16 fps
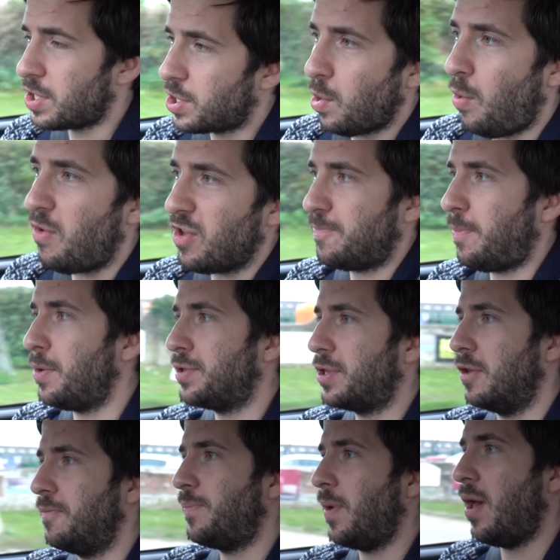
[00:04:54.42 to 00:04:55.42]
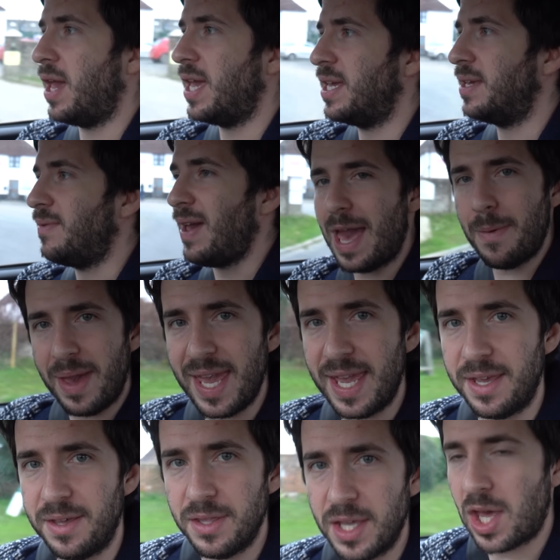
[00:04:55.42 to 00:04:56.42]
is sort of sponsored by
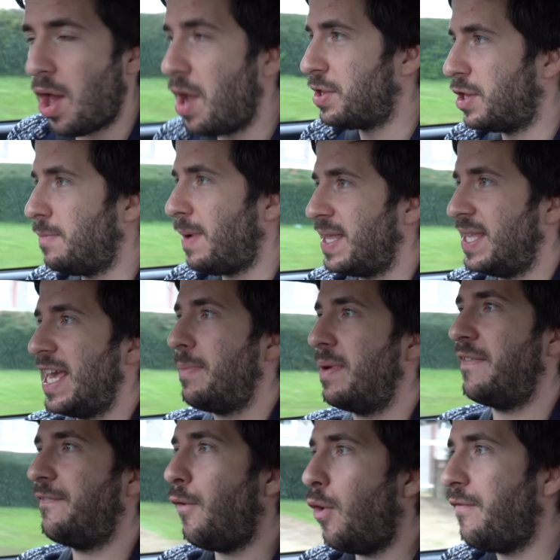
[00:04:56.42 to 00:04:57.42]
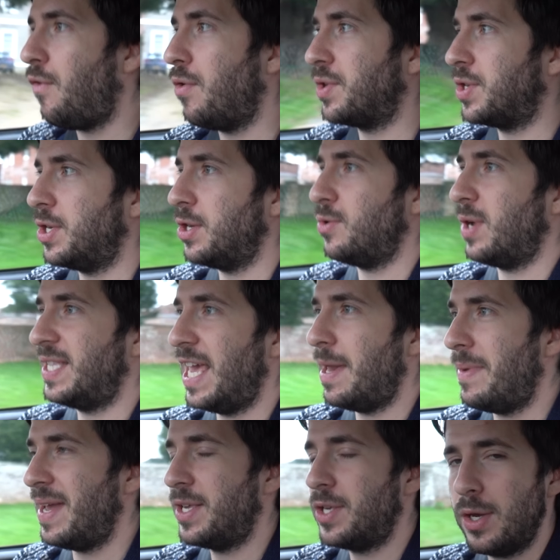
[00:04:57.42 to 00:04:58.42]
ME, the guys who make the ME442 and the
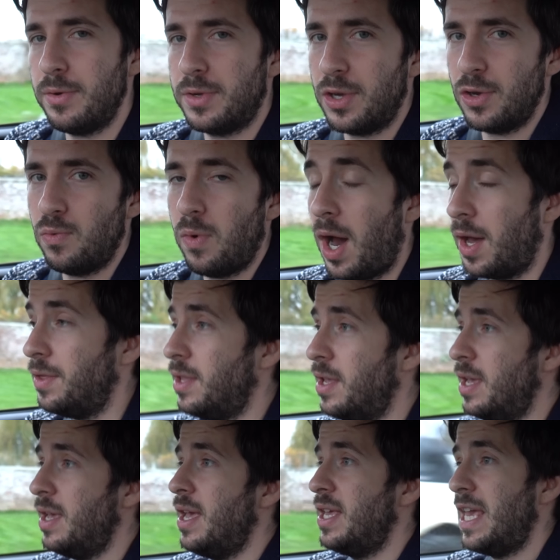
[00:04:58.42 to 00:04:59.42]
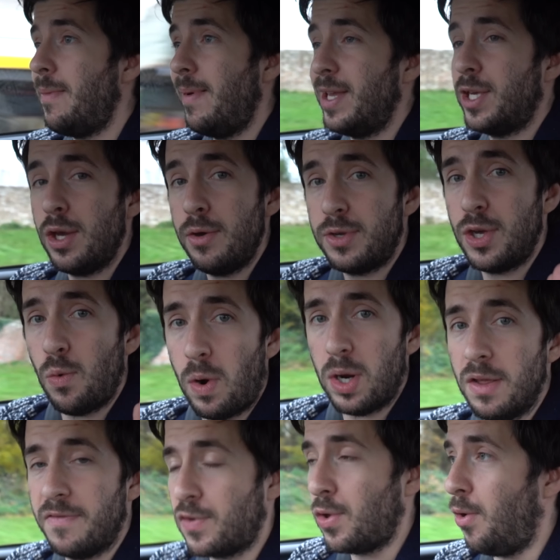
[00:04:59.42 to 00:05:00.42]
ME221. The ME221,
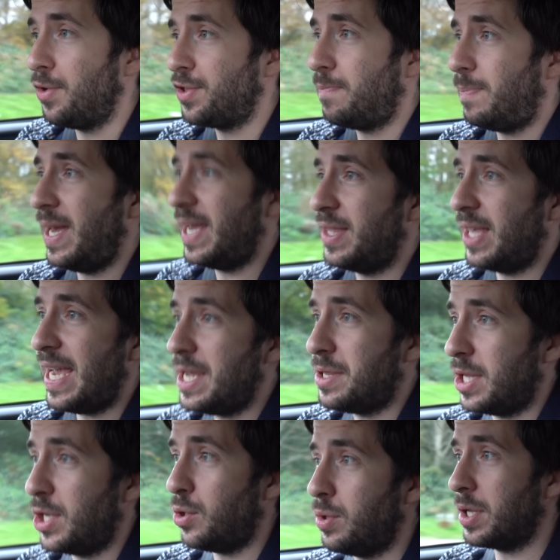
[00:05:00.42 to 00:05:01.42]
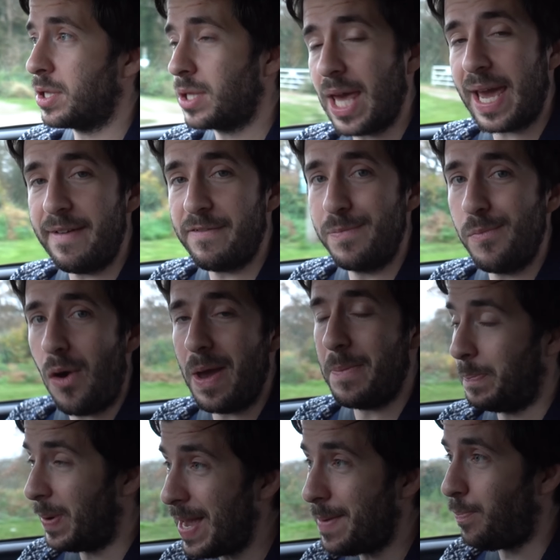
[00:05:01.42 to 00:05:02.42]
of course, being the ECU that saved my
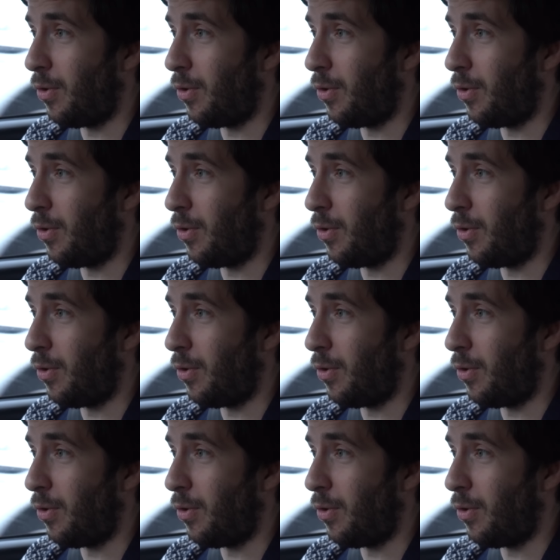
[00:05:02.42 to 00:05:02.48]
big